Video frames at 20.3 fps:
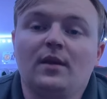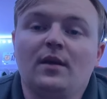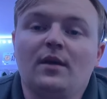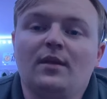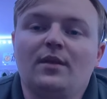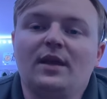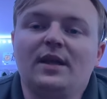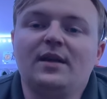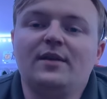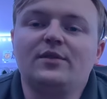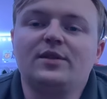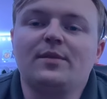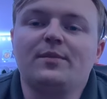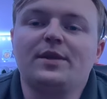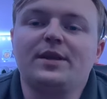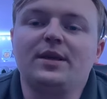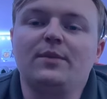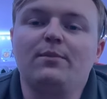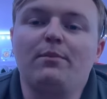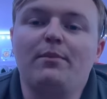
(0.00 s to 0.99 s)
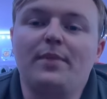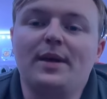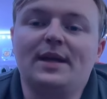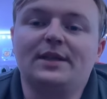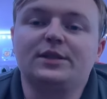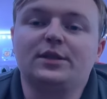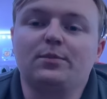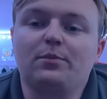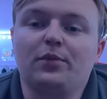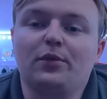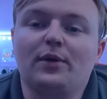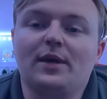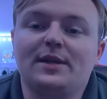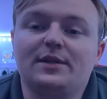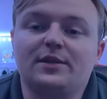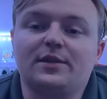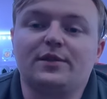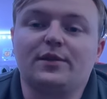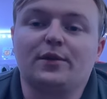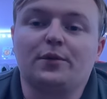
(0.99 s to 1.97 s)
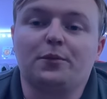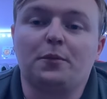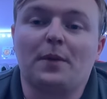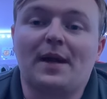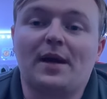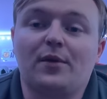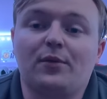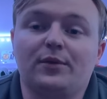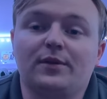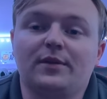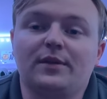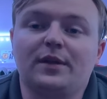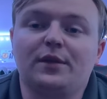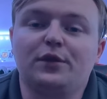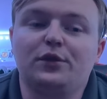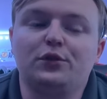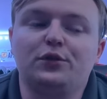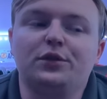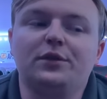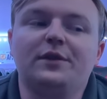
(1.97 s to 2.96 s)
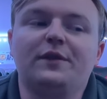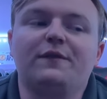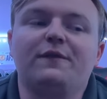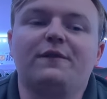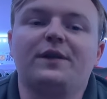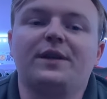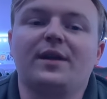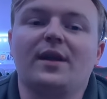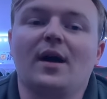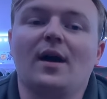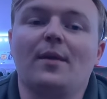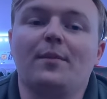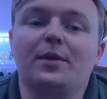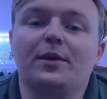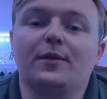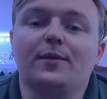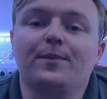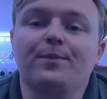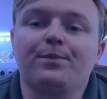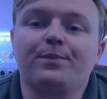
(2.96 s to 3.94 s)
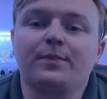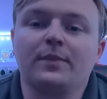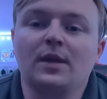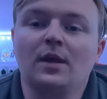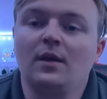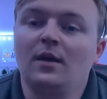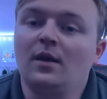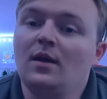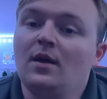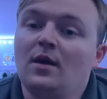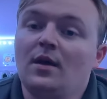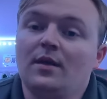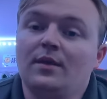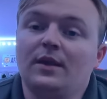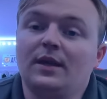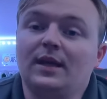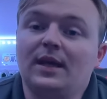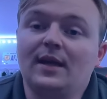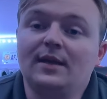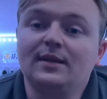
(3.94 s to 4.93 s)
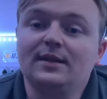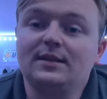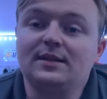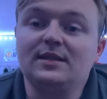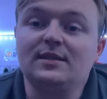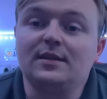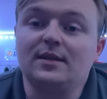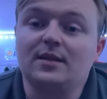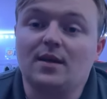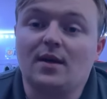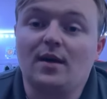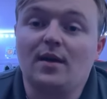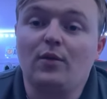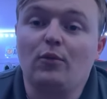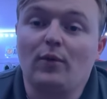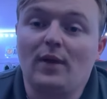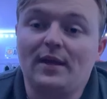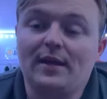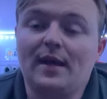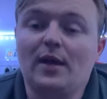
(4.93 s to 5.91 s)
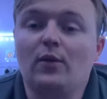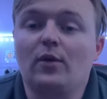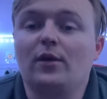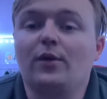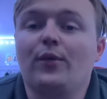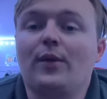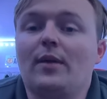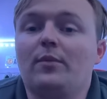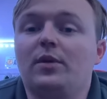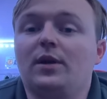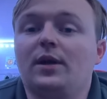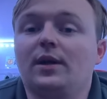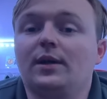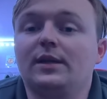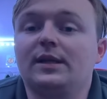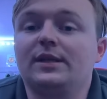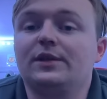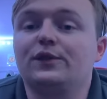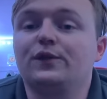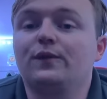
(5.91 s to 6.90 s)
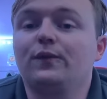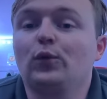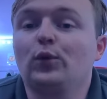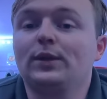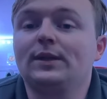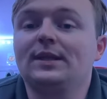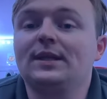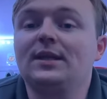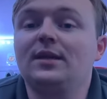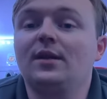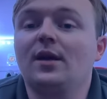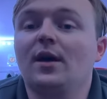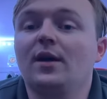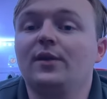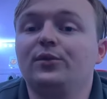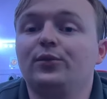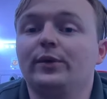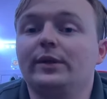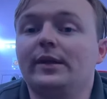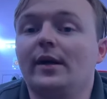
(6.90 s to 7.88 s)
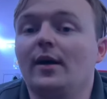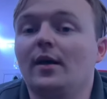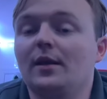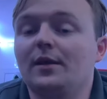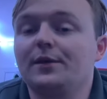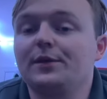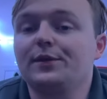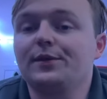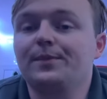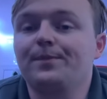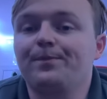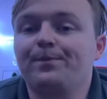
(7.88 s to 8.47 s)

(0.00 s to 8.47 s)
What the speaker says: they have some of the best prices around. They are usually phenomenal. The Kanik TTI right now on Grab a Gun is $1,400.